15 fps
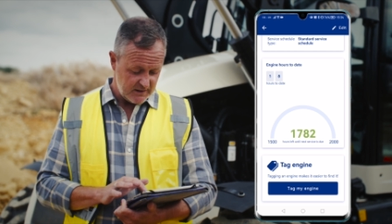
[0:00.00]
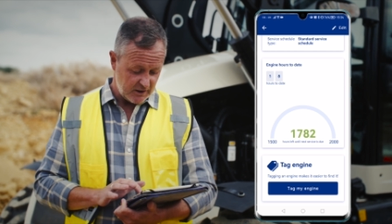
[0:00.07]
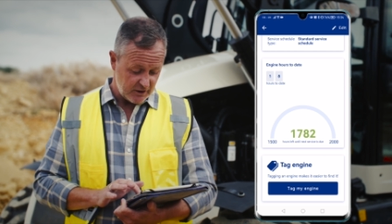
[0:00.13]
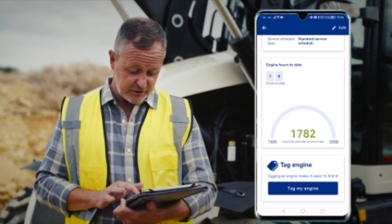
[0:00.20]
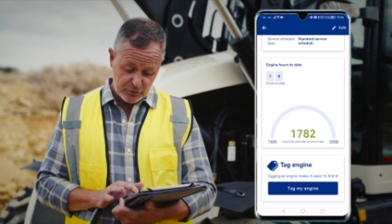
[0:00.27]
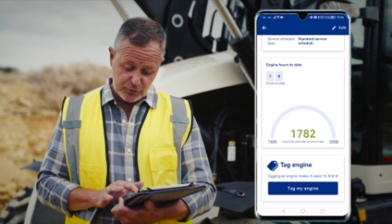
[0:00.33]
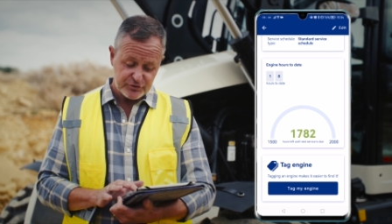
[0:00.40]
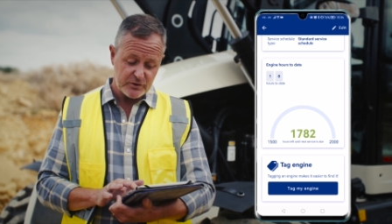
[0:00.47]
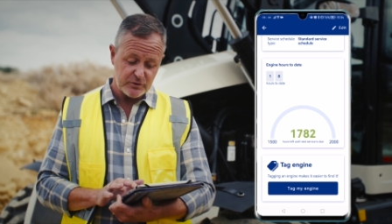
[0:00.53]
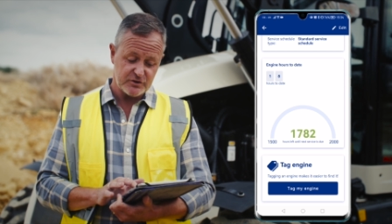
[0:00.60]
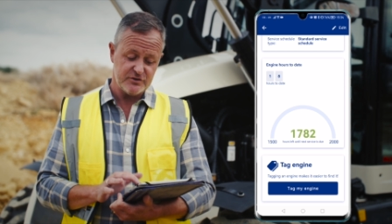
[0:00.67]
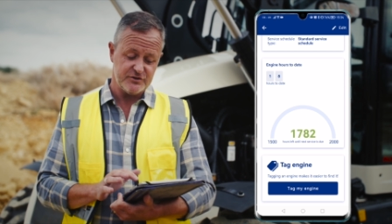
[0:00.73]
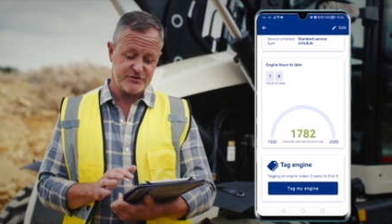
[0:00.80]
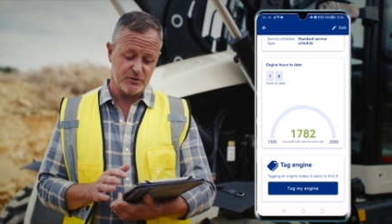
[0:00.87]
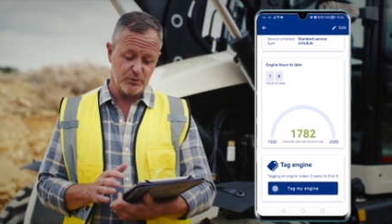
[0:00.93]
I can also
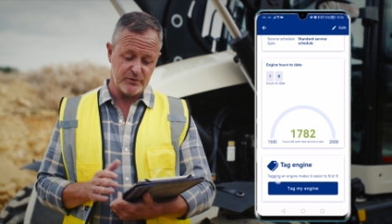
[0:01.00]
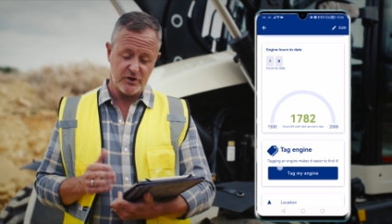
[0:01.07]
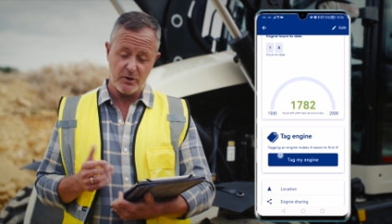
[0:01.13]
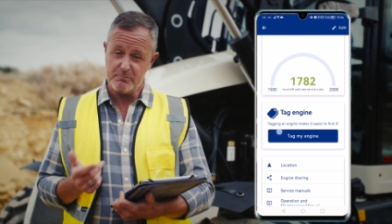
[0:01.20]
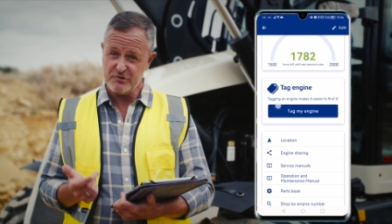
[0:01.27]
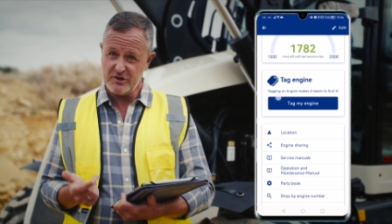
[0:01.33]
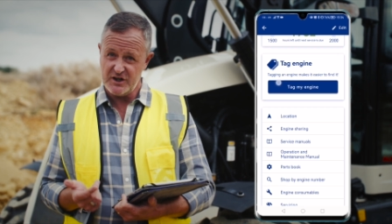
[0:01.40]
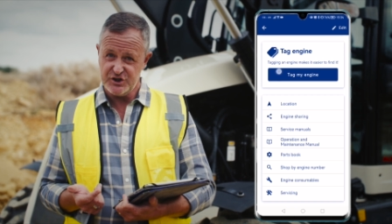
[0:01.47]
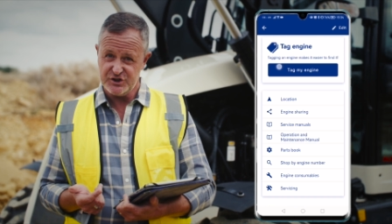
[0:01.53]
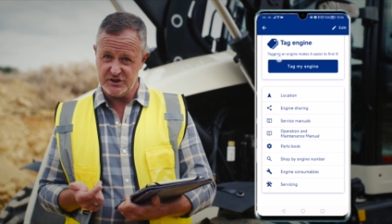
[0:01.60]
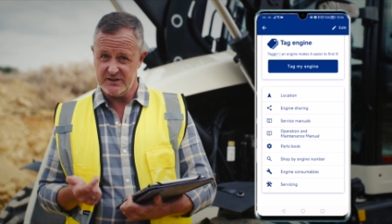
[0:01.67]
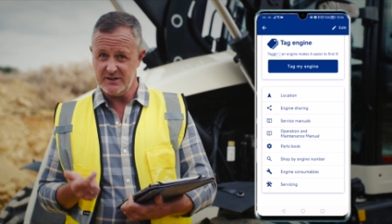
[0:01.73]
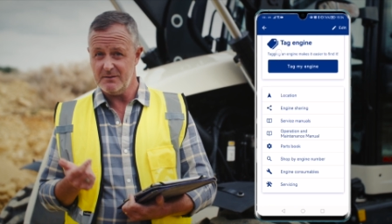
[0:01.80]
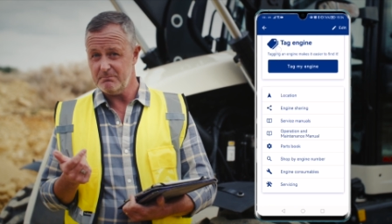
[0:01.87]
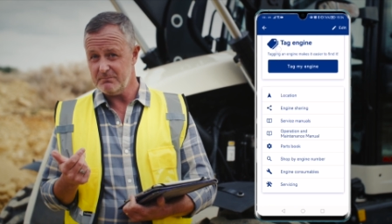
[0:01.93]
consult the
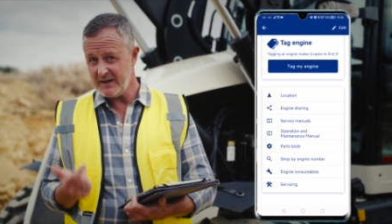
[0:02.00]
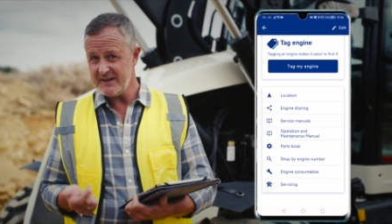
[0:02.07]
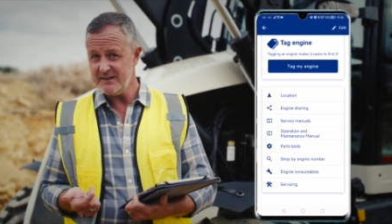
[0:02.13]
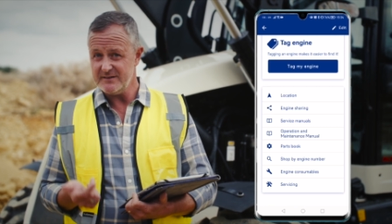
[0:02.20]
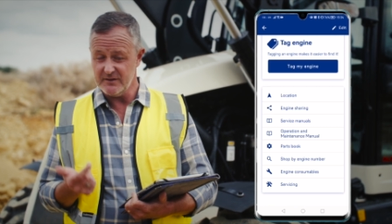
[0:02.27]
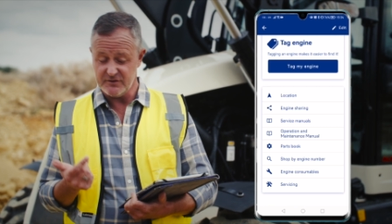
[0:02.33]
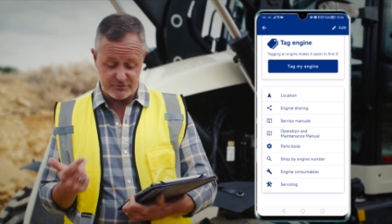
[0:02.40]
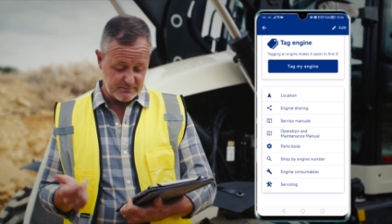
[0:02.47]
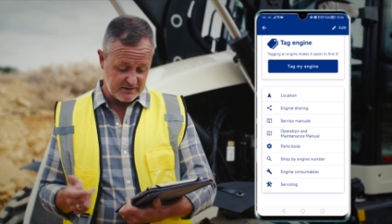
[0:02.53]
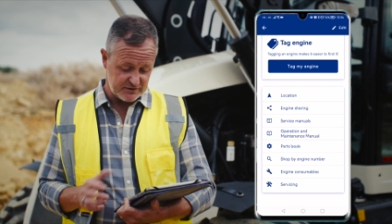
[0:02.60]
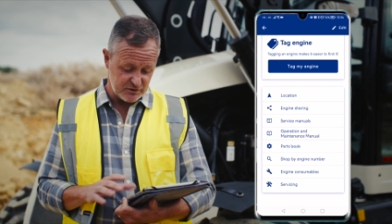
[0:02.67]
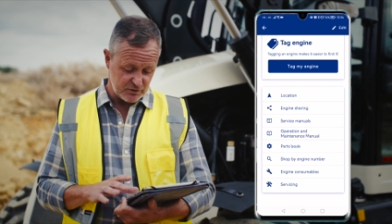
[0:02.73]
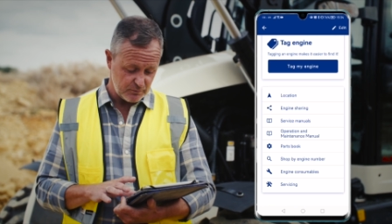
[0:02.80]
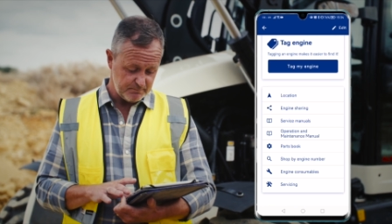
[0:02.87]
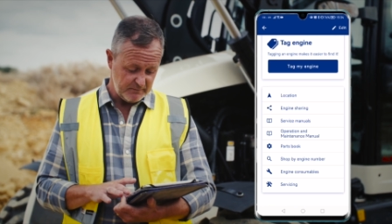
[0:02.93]
operation and maintenance
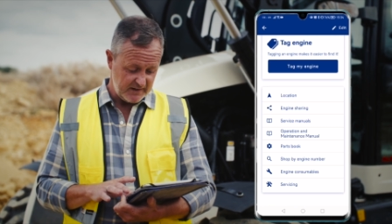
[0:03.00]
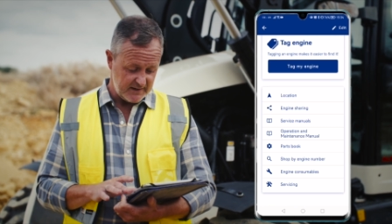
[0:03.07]
manual.